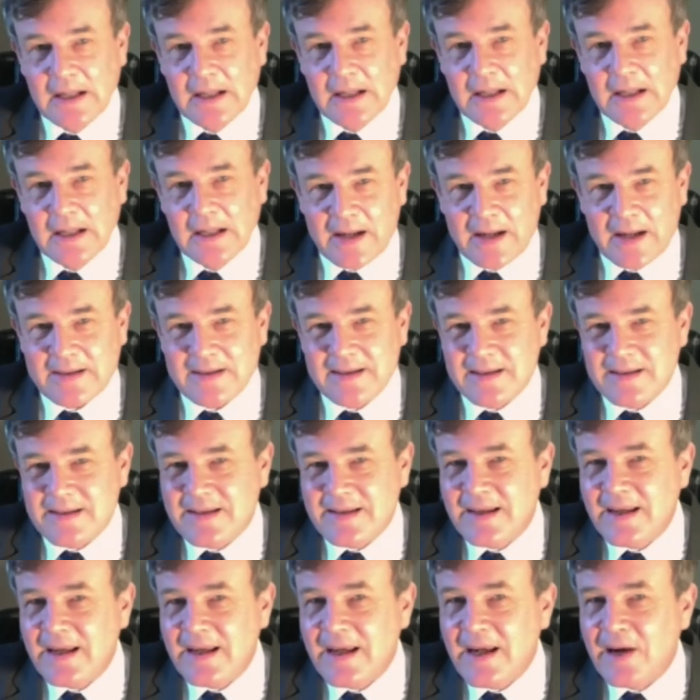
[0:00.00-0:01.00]
as on the
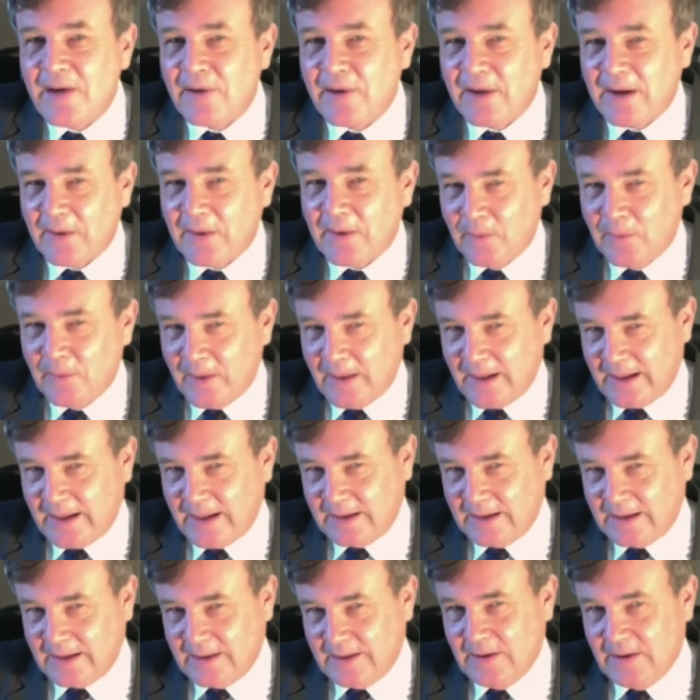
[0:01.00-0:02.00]
Brexiteering
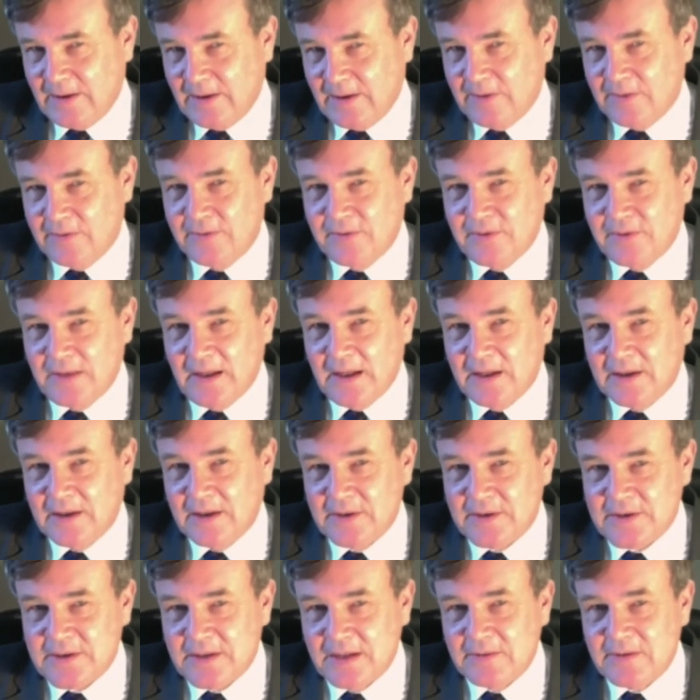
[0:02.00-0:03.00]
wing of the
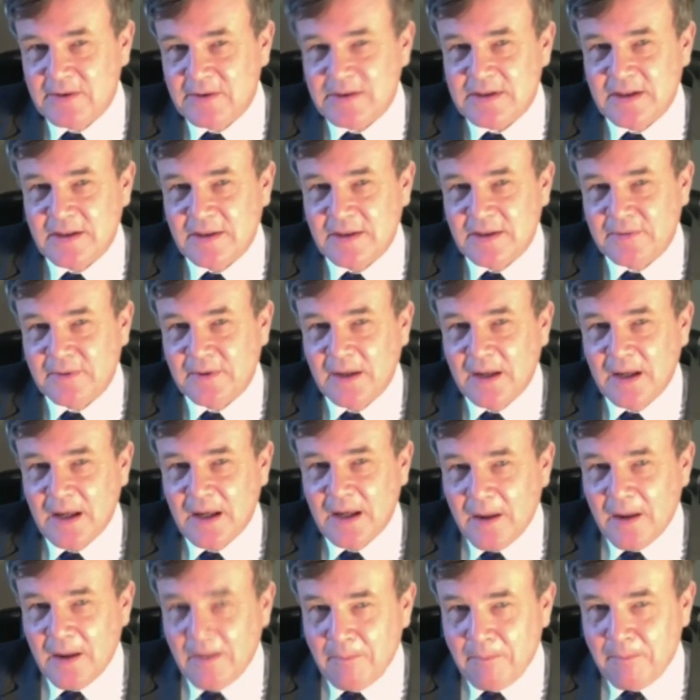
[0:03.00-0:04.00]
Conservative
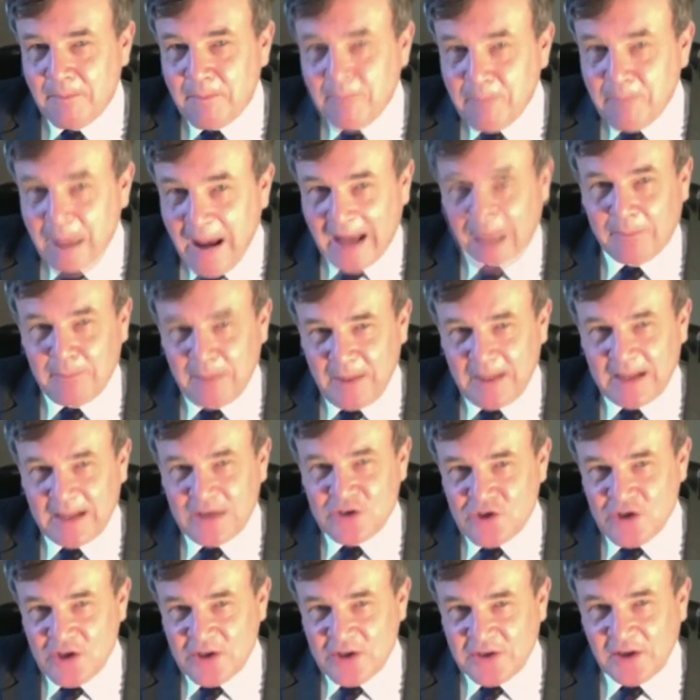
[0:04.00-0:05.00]

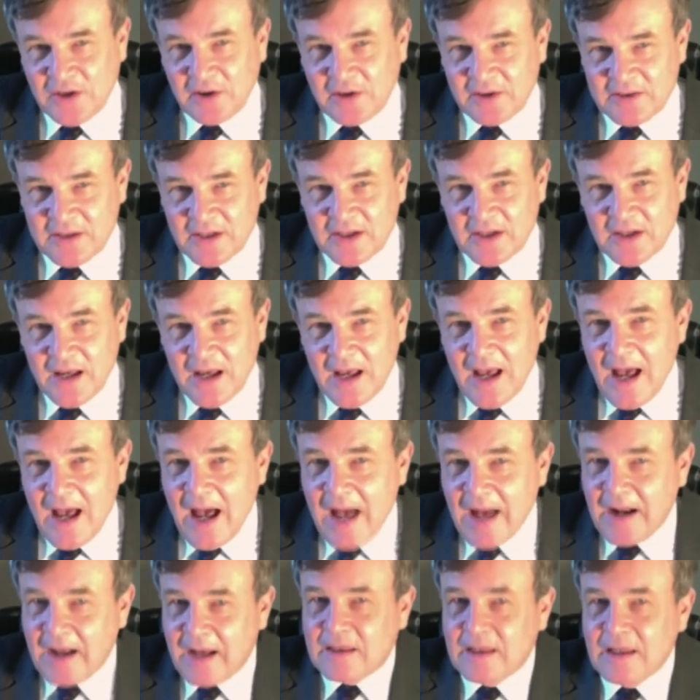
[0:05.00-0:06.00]
backbenches. And
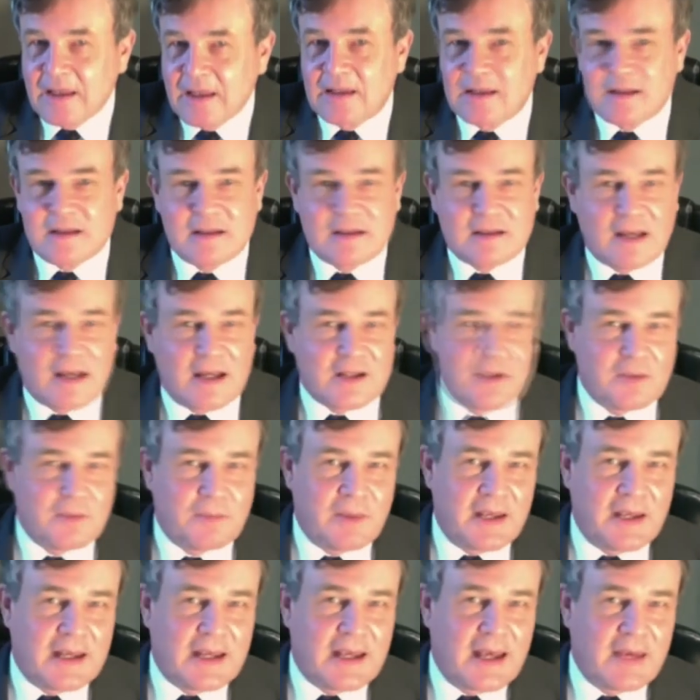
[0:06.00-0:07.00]
I think this is going to
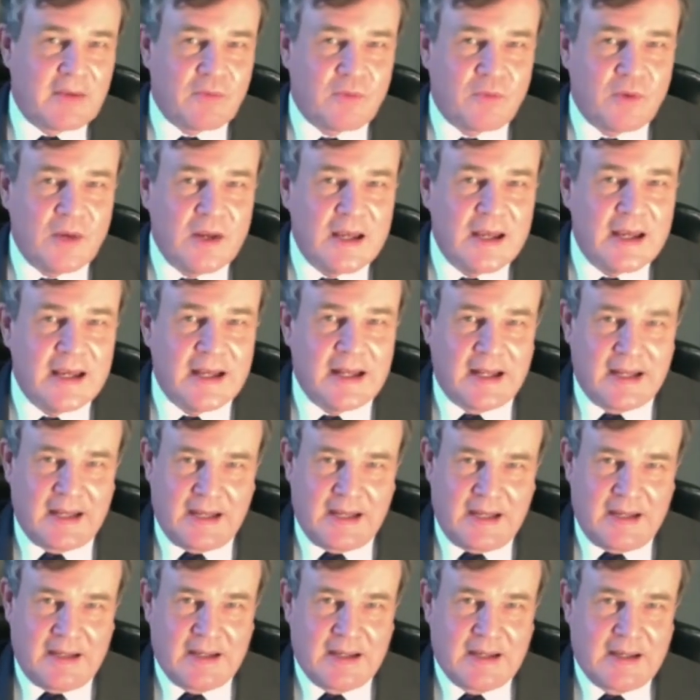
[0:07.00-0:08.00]
be a
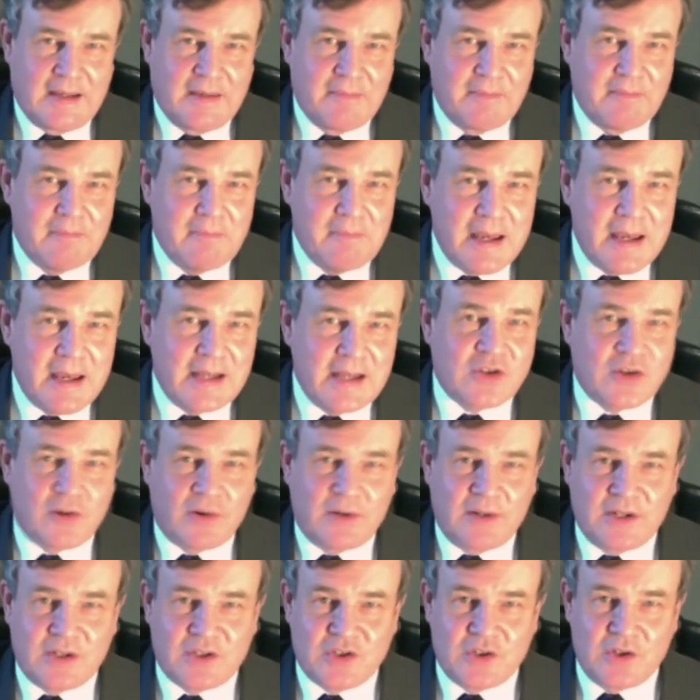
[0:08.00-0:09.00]
really major
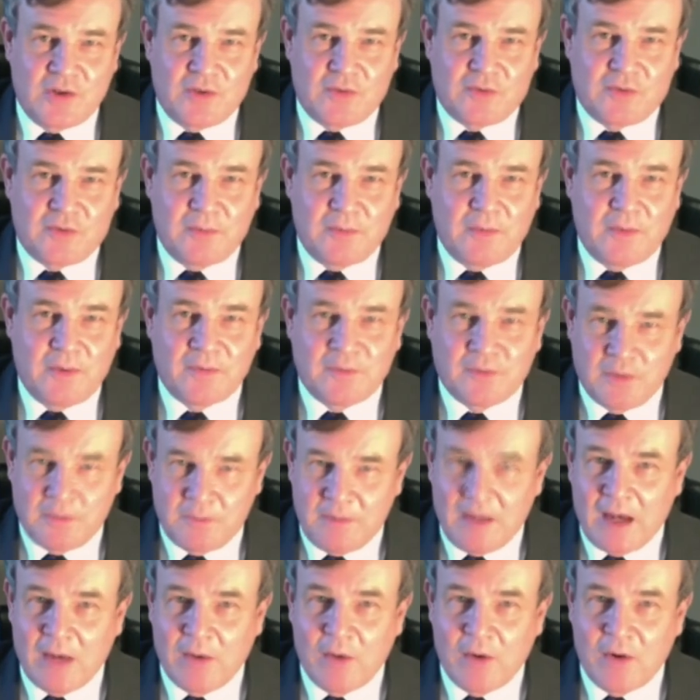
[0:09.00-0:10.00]
issue from
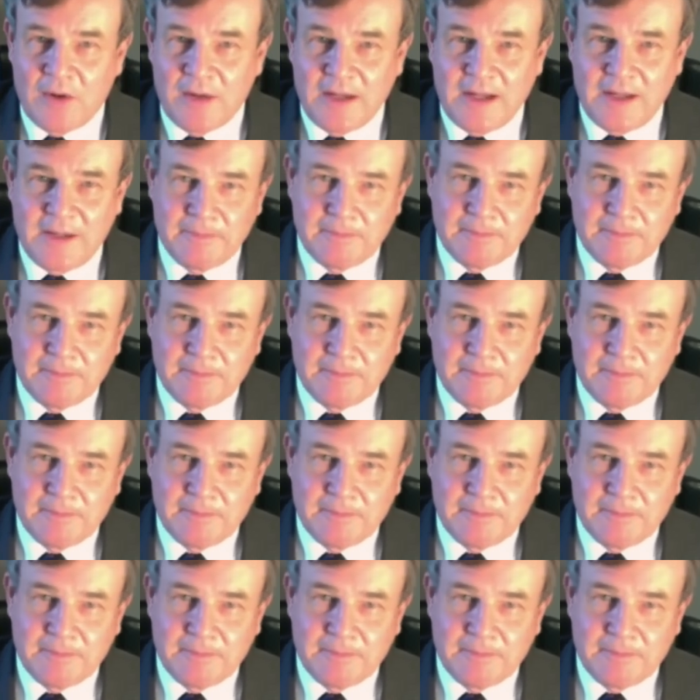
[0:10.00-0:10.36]
now on in.